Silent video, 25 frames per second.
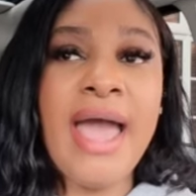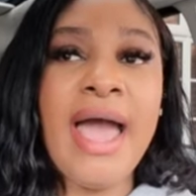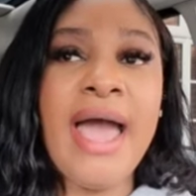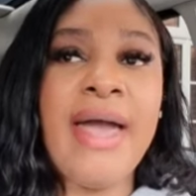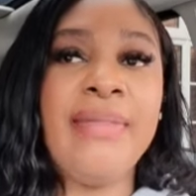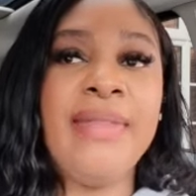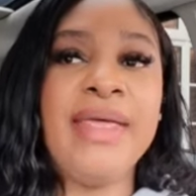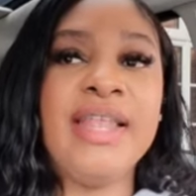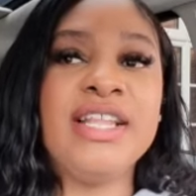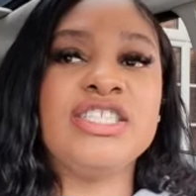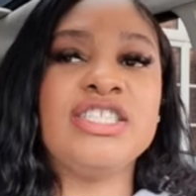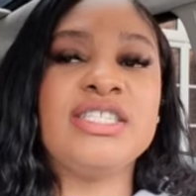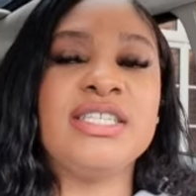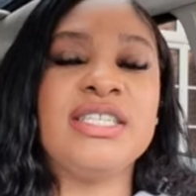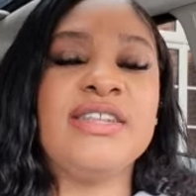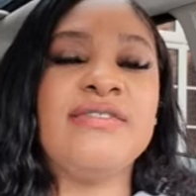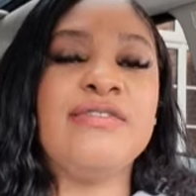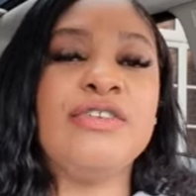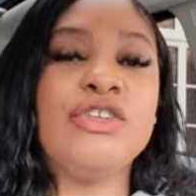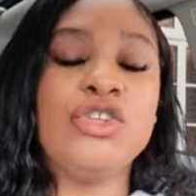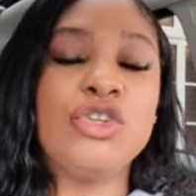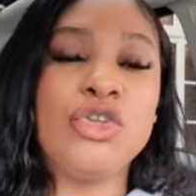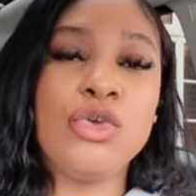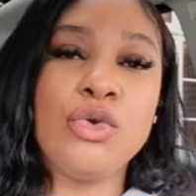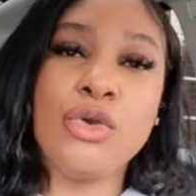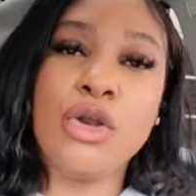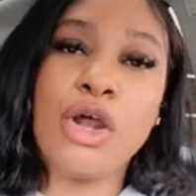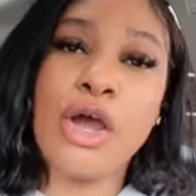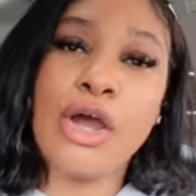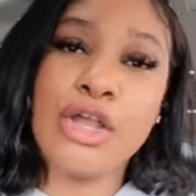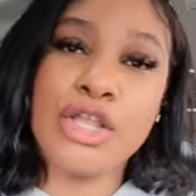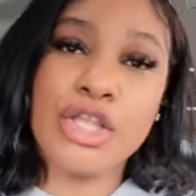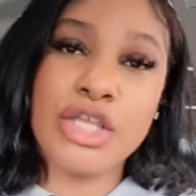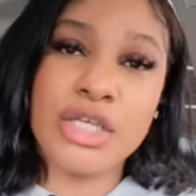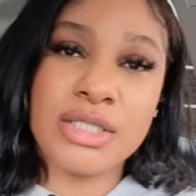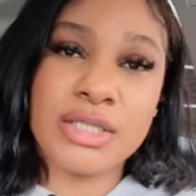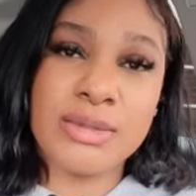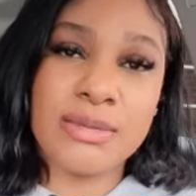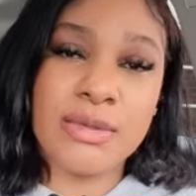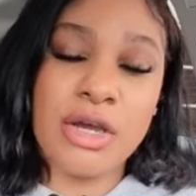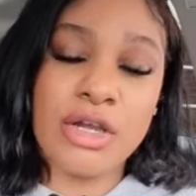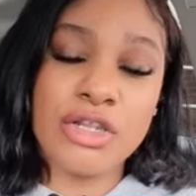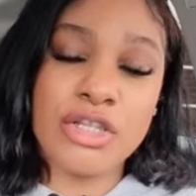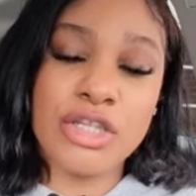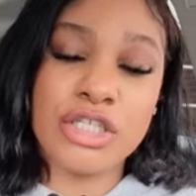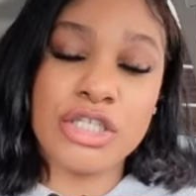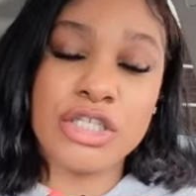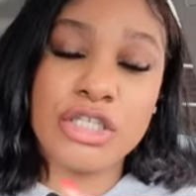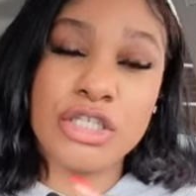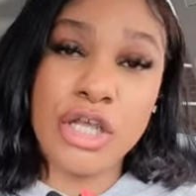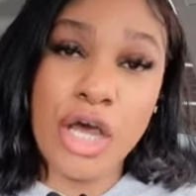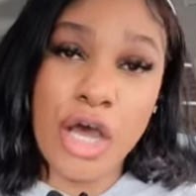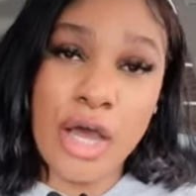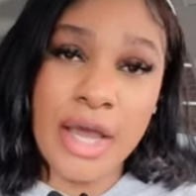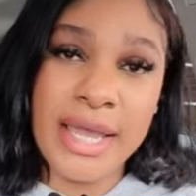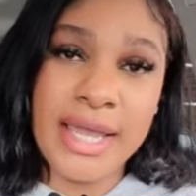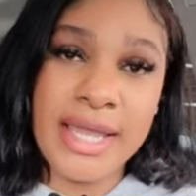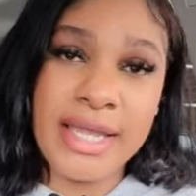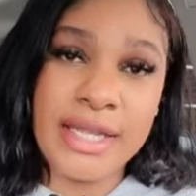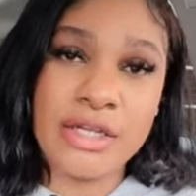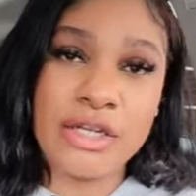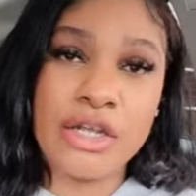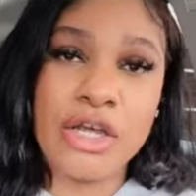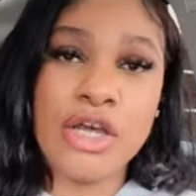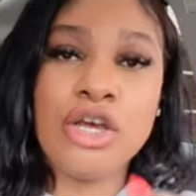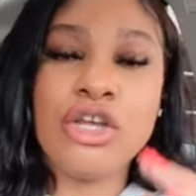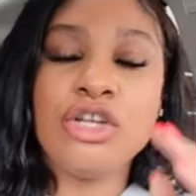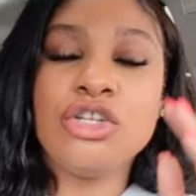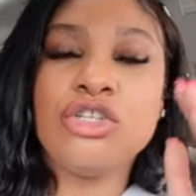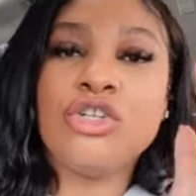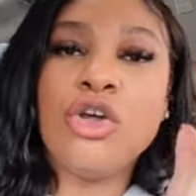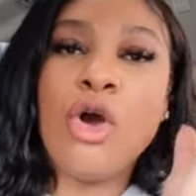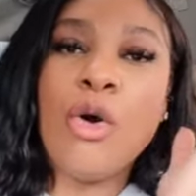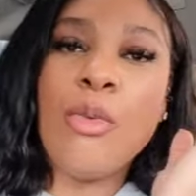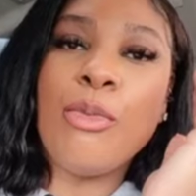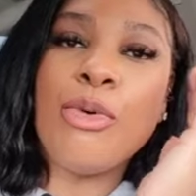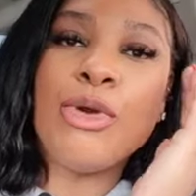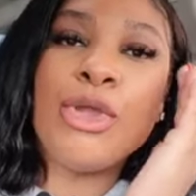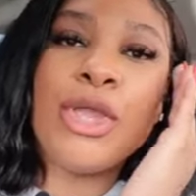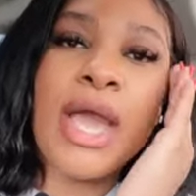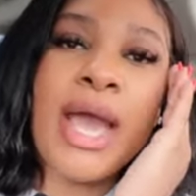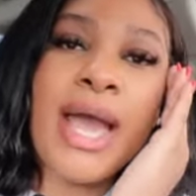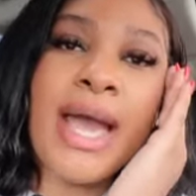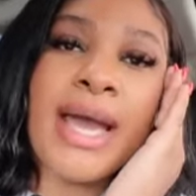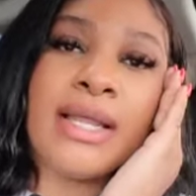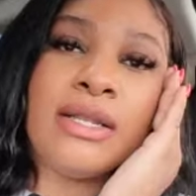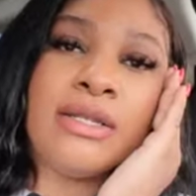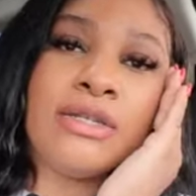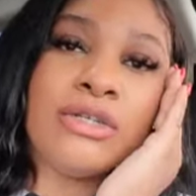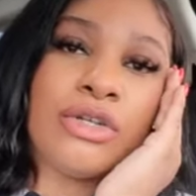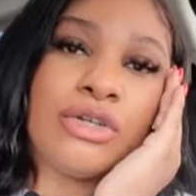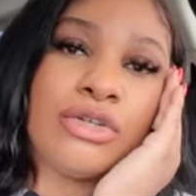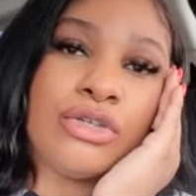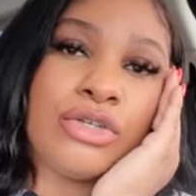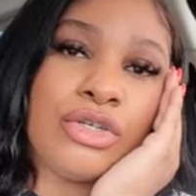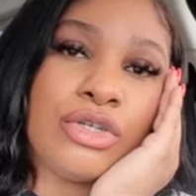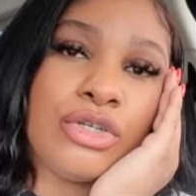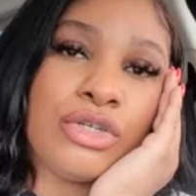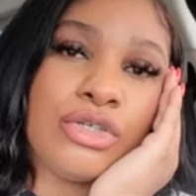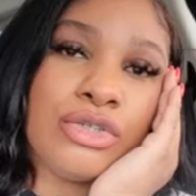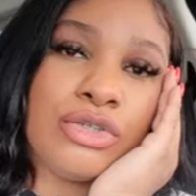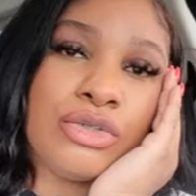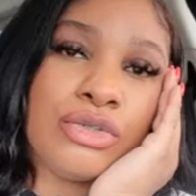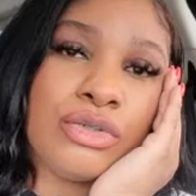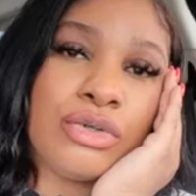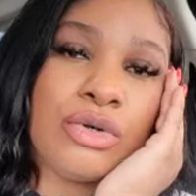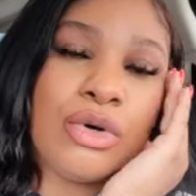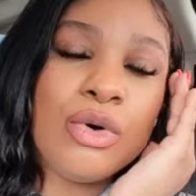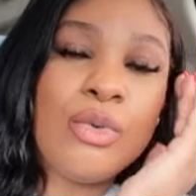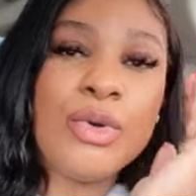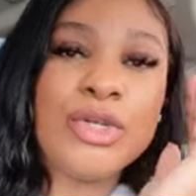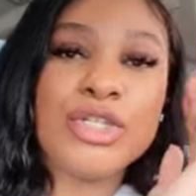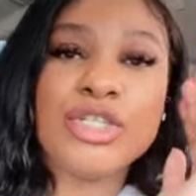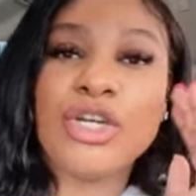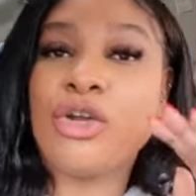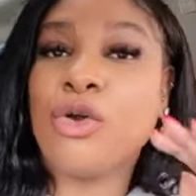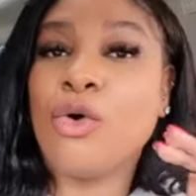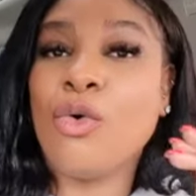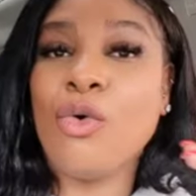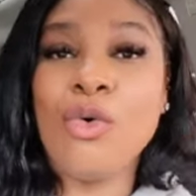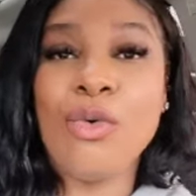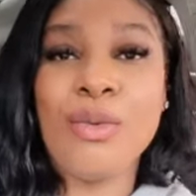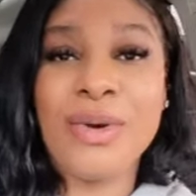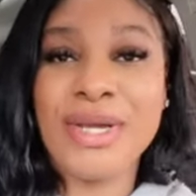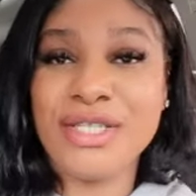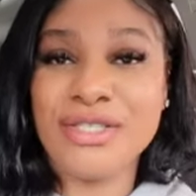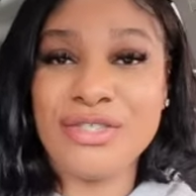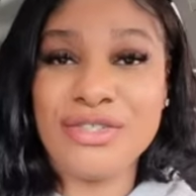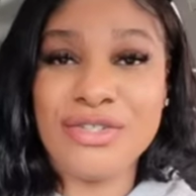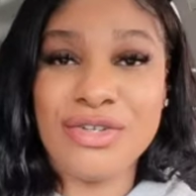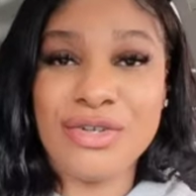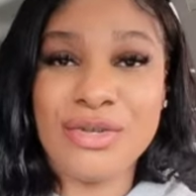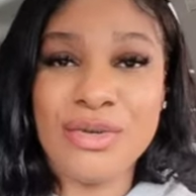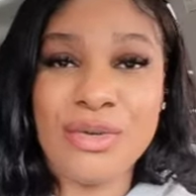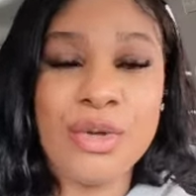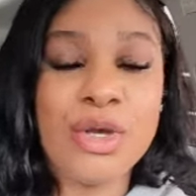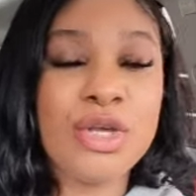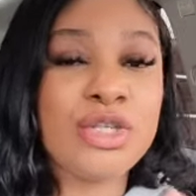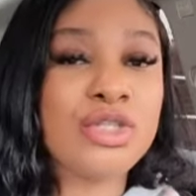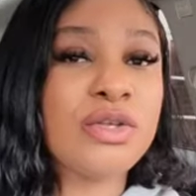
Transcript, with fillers: And then she said, if you do lie on your, on your side, don't put your hand under your jaw, which I always do.